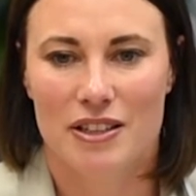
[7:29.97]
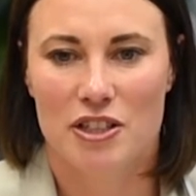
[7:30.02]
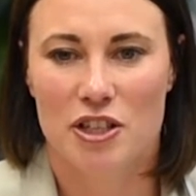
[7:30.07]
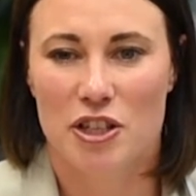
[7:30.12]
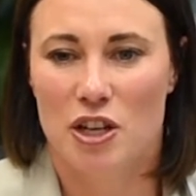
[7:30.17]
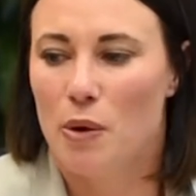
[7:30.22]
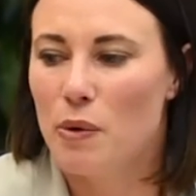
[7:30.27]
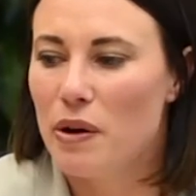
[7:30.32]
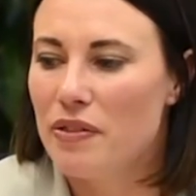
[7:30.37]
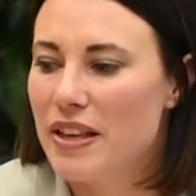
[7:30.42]
Do
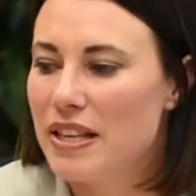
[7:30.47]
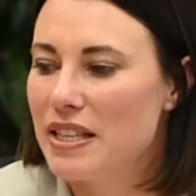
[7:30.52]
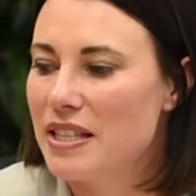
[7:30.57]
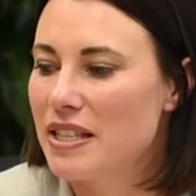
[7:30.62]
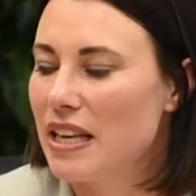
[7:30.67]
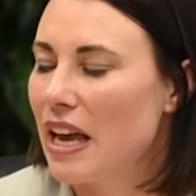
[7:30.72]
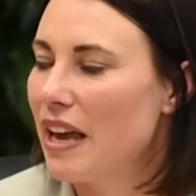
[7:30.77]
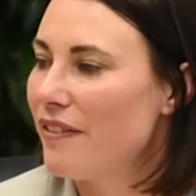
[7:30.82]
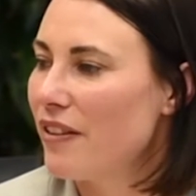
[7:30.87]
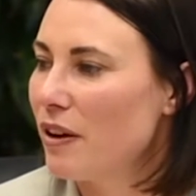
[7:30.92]
you know what they're
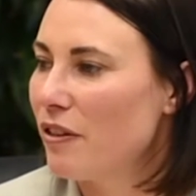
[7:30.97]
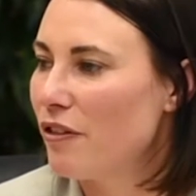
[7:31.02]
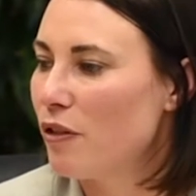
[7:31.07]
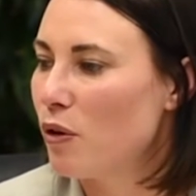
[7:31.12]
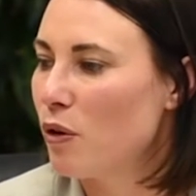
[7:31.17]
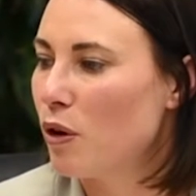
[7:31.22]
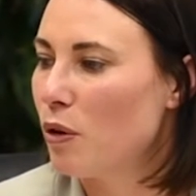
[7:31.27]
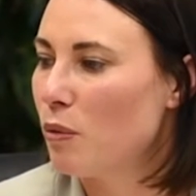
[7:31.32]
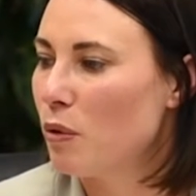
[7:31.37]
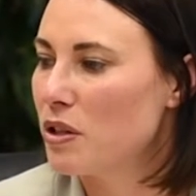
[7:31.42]
saving
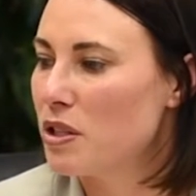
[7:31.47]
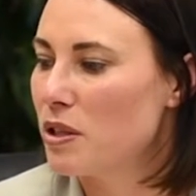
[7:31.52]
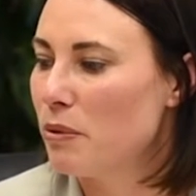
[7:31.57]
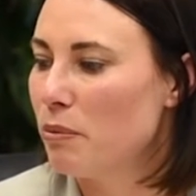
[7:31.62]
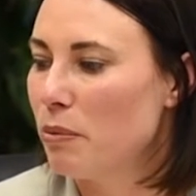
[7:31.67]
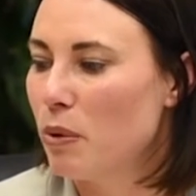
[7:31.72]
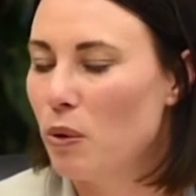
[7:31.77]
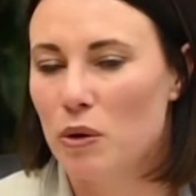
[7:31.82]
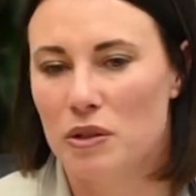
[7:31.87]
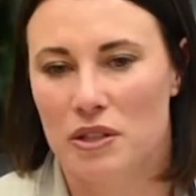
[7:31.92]
for or what's
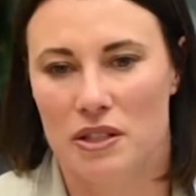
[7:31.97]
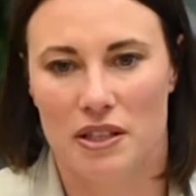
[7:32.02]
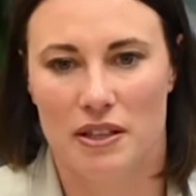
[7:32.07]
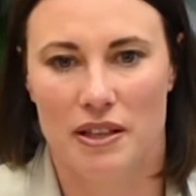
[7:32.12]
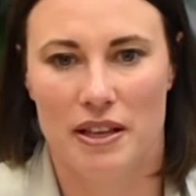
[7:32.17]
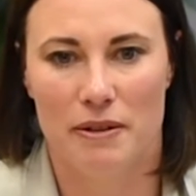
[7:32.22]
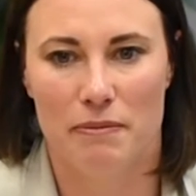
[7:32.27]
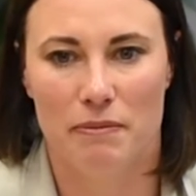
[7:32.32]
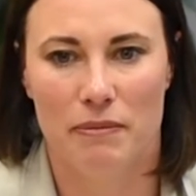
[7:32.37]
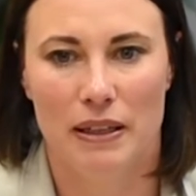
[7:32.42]
important to
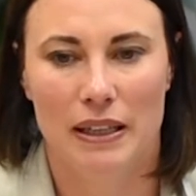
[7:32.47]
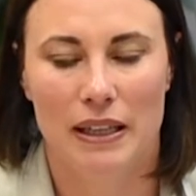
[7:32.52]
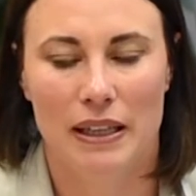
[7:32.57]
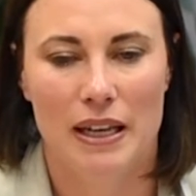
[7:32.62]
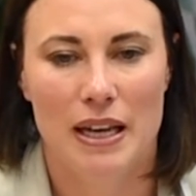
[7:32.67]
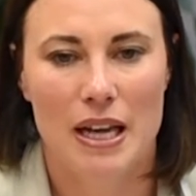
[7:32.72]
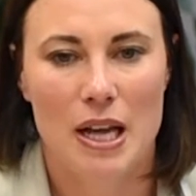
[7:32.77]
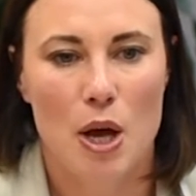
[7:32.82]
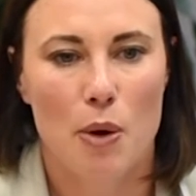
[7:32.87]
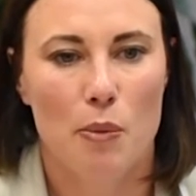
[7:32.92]
them?
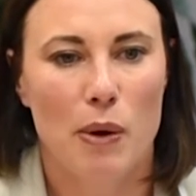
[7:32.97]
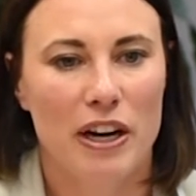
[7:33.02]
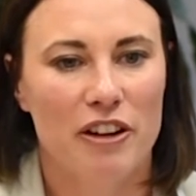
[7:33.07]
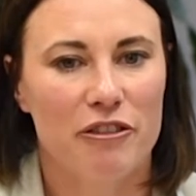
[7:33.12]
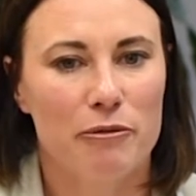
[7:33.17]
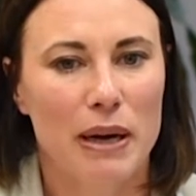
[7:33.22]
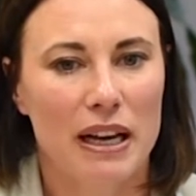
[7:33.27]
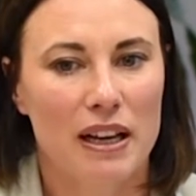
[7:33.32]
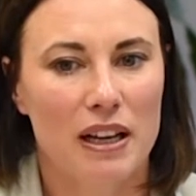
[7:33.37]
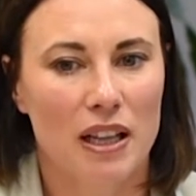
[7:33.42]
One
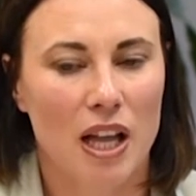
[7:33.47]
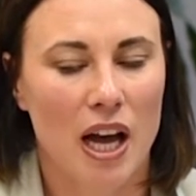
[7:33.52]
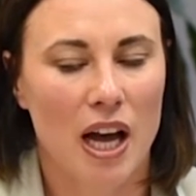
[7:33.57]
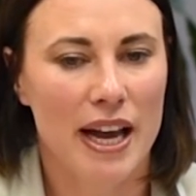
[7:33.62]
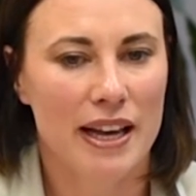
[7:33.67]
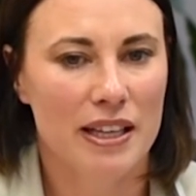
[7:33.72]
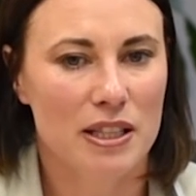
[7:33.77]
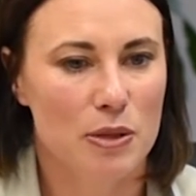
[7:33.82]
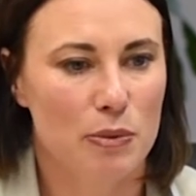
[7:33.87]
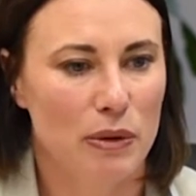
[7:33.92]
of my
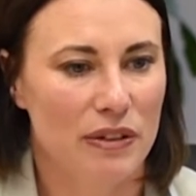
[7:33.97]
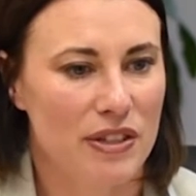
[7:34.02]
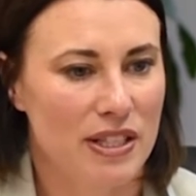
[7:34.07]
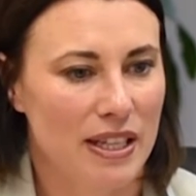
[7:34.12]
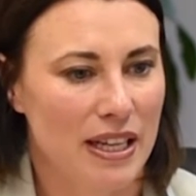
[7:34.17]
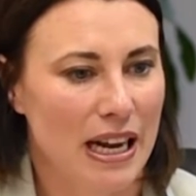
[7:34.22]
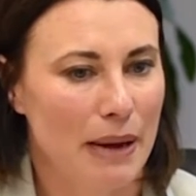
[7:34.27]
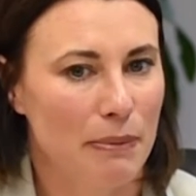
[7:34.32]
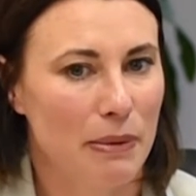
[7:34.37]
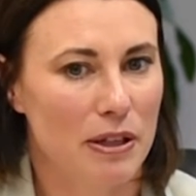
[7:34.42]
clients, we've
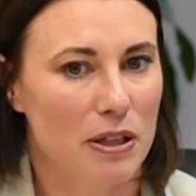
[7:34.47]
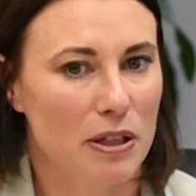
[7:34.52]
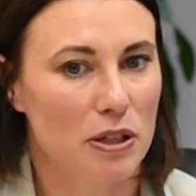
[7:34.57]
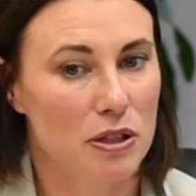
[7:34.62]
set up